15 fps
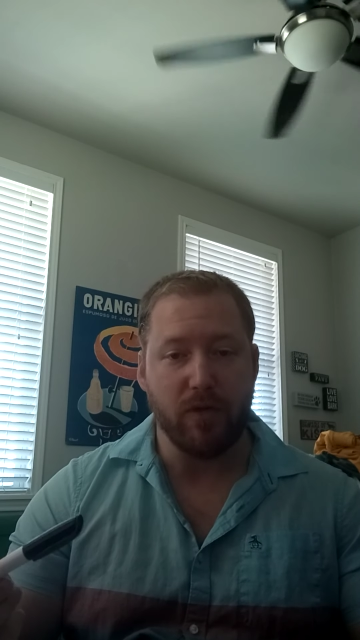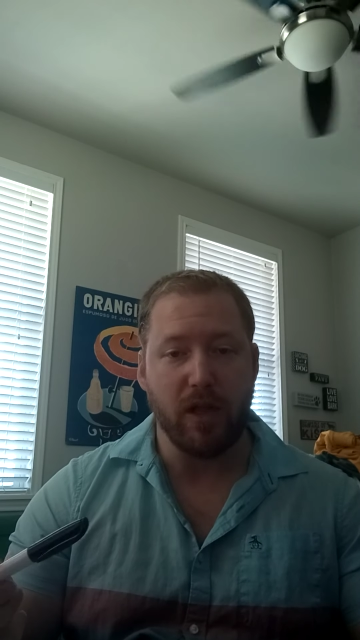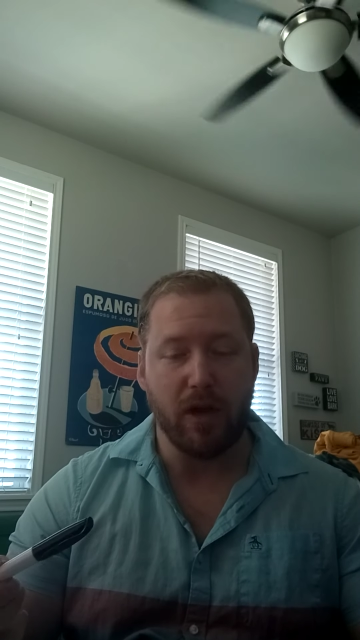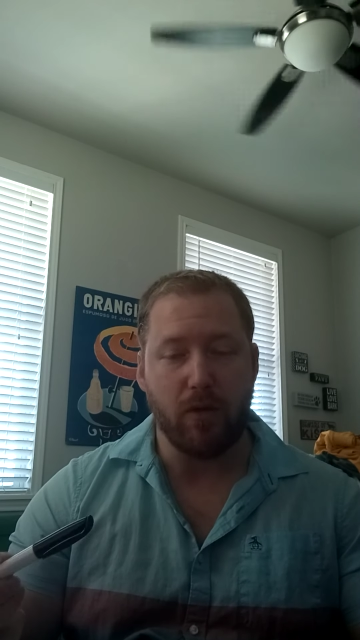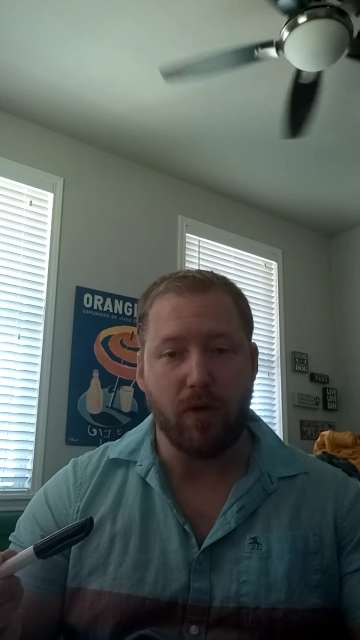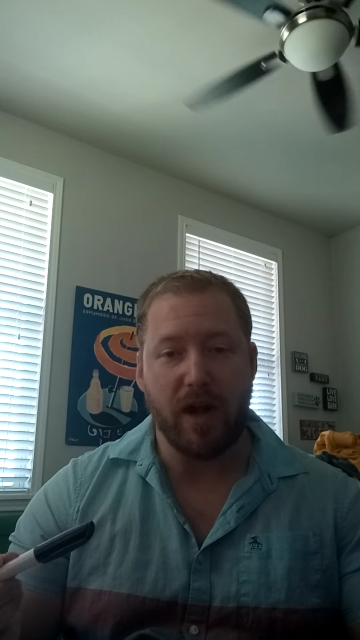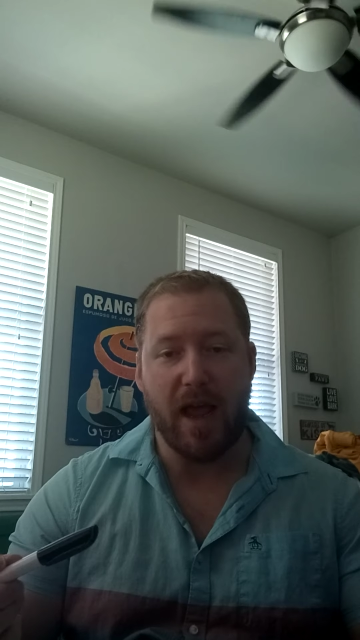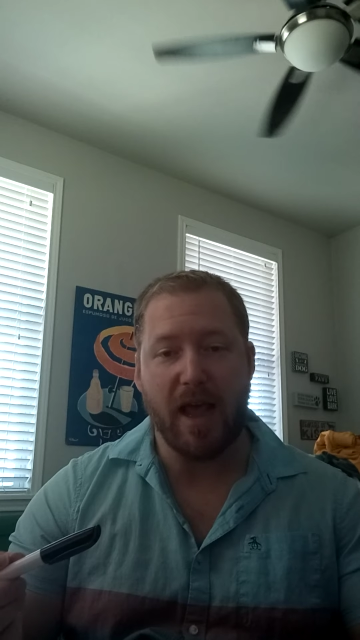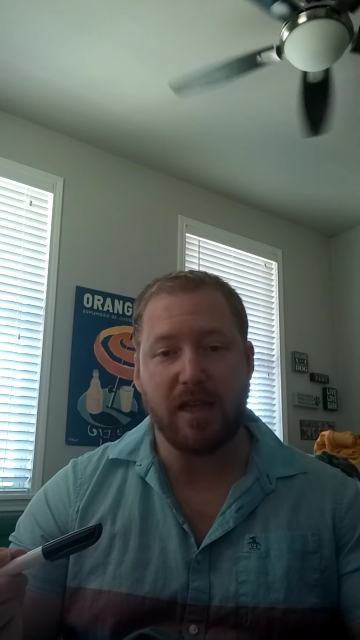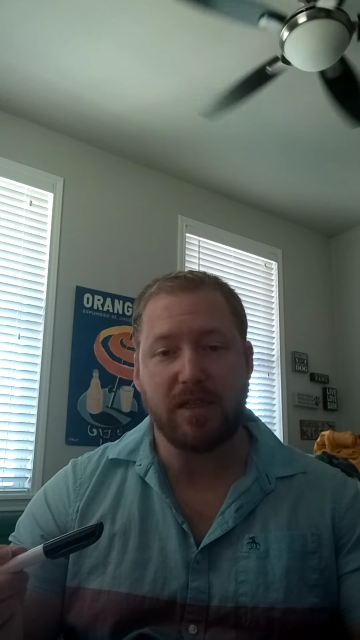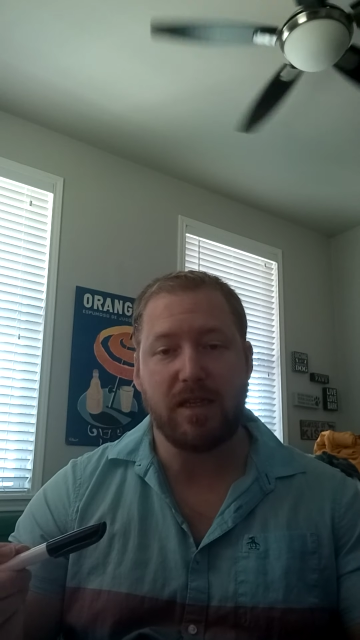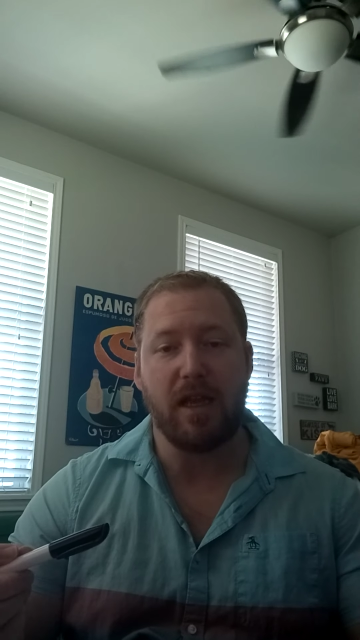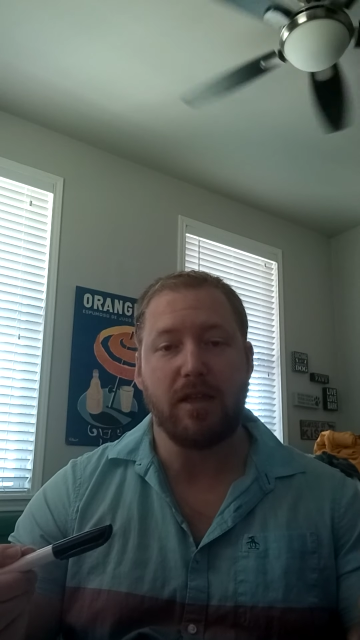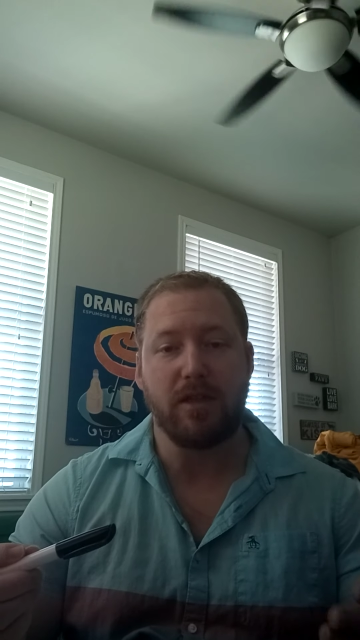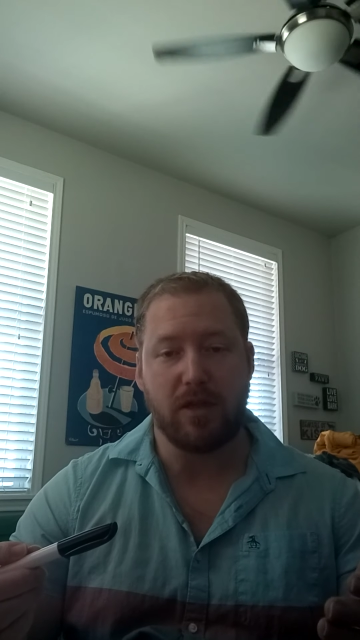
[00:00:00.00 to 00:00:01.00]
liquid
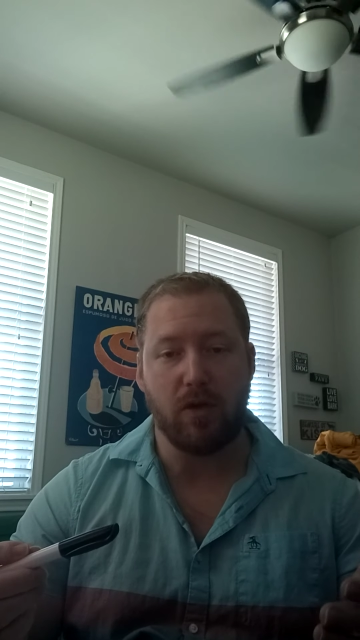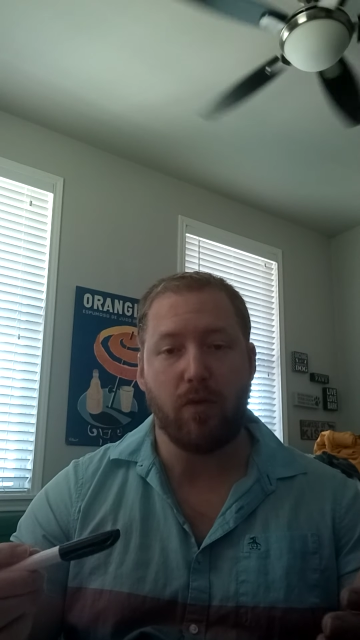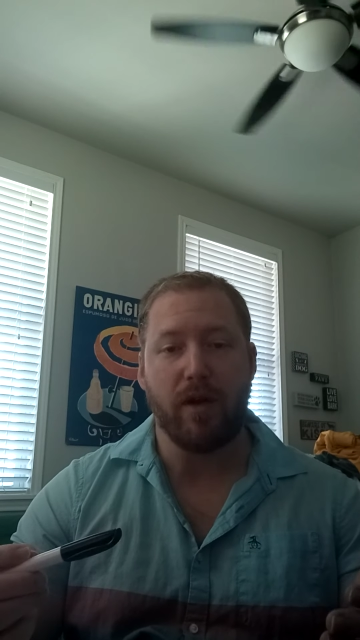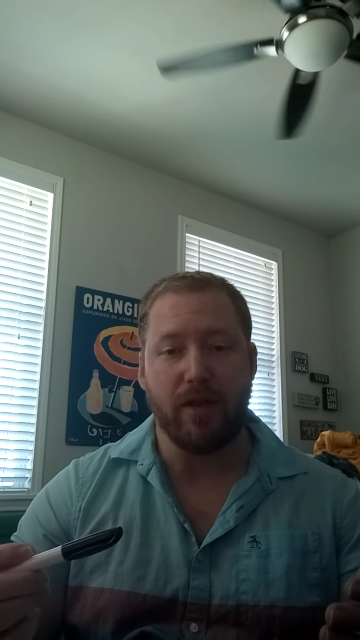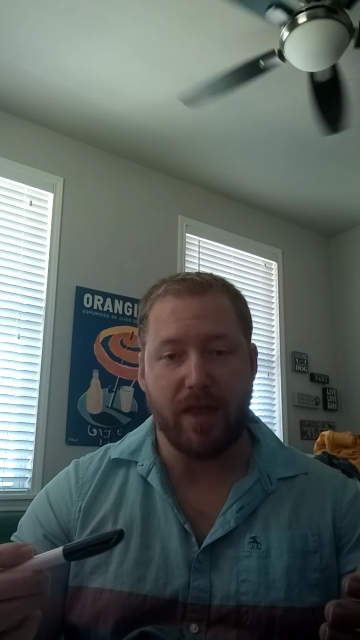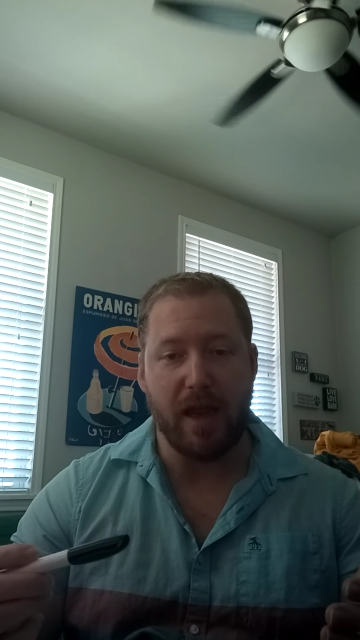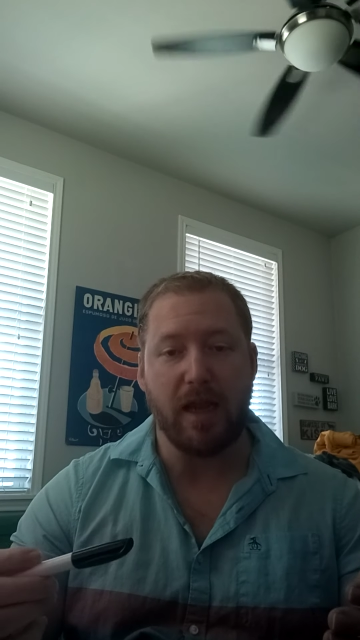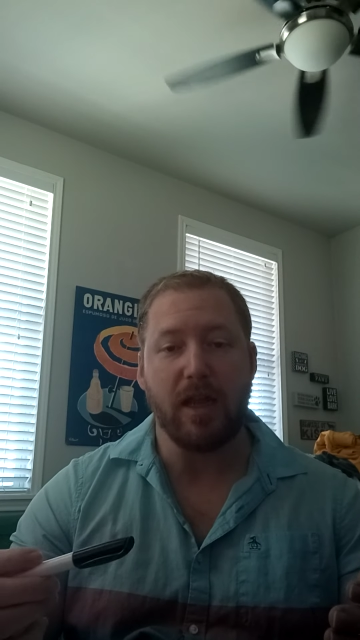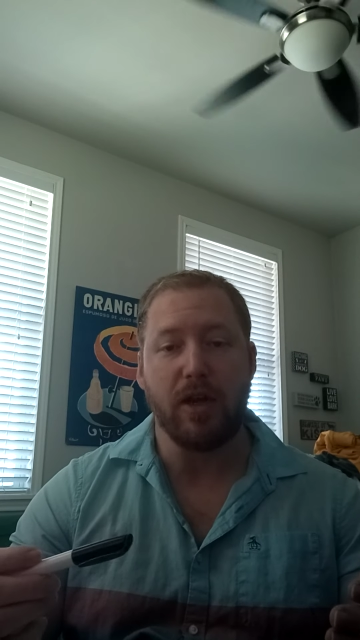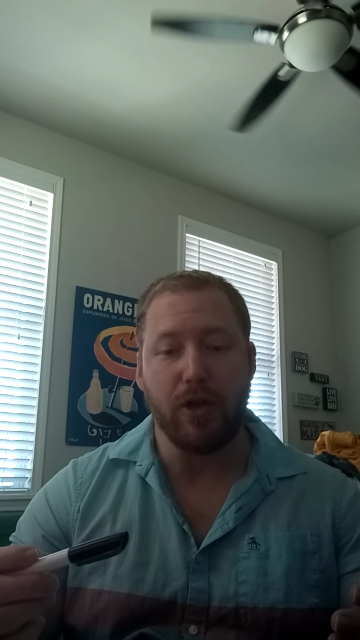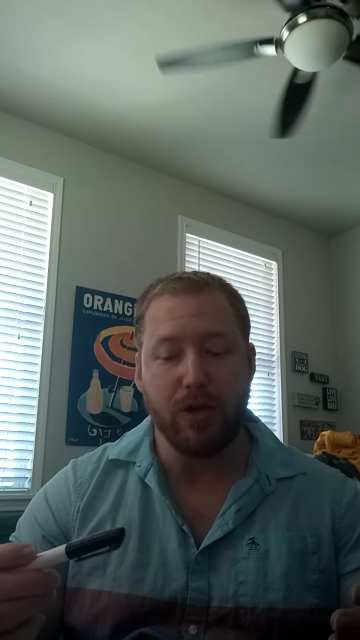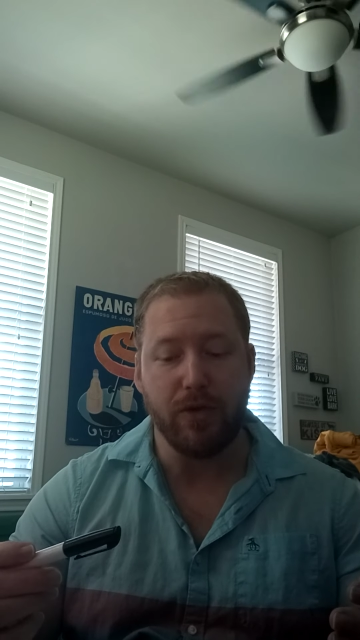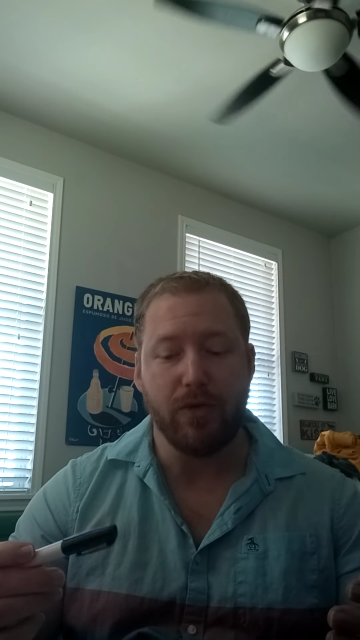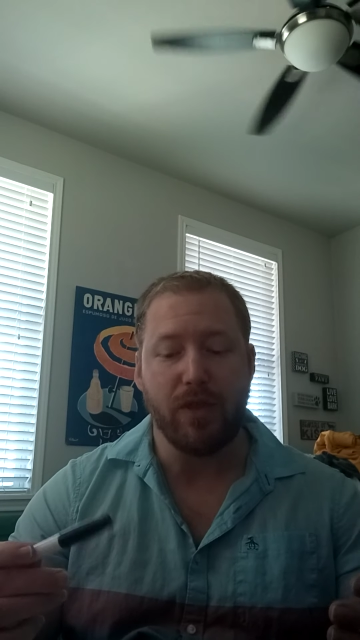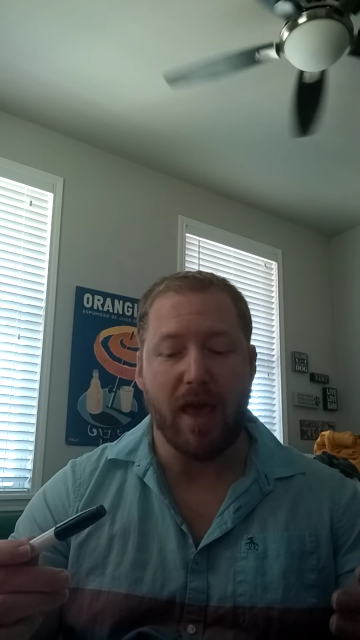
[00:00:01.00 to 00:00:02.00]
assets to where they can
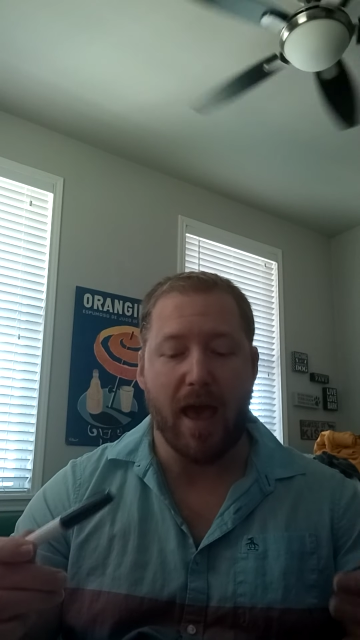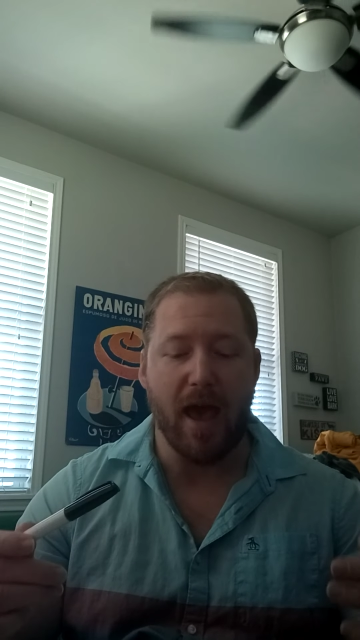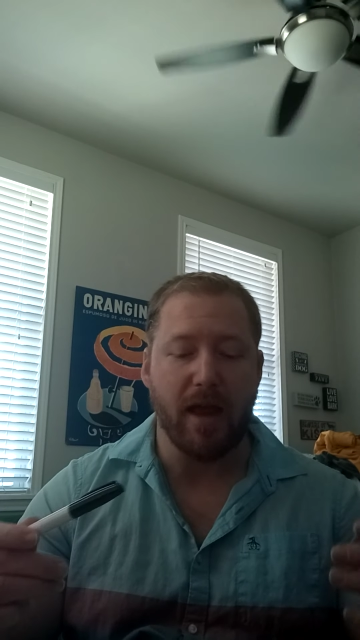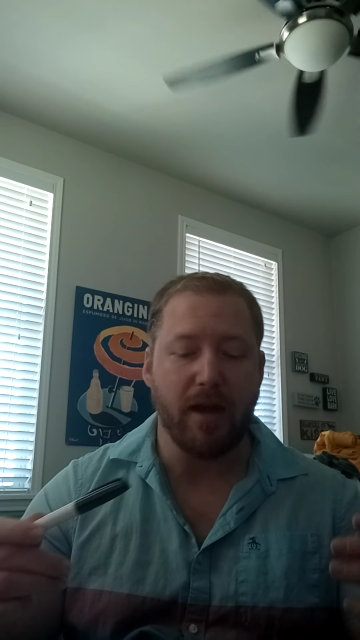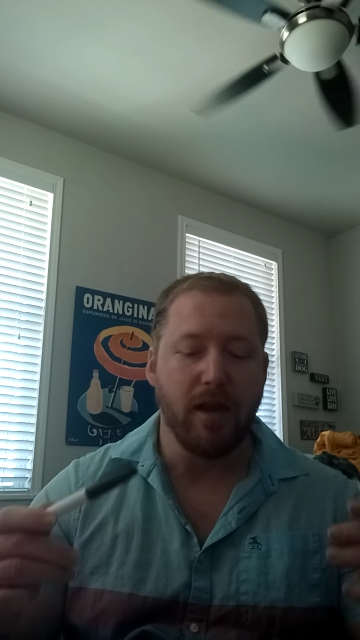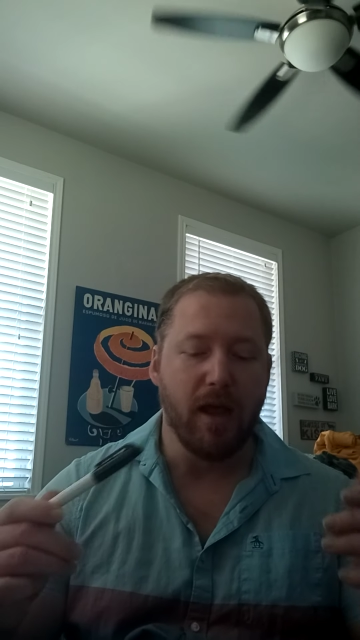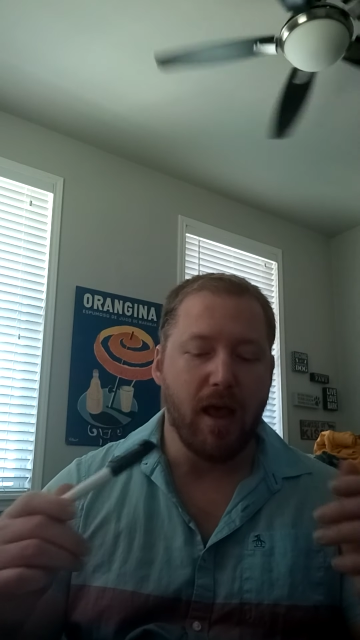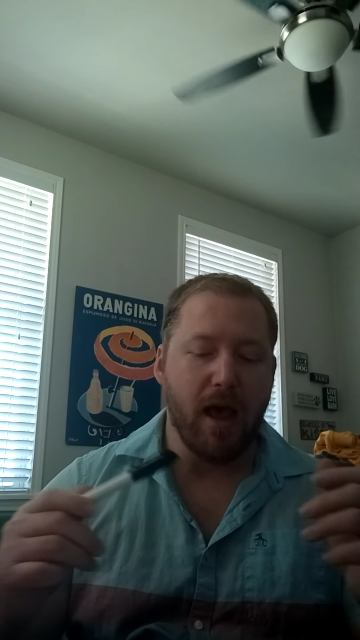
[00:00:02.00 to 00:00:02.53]
do that.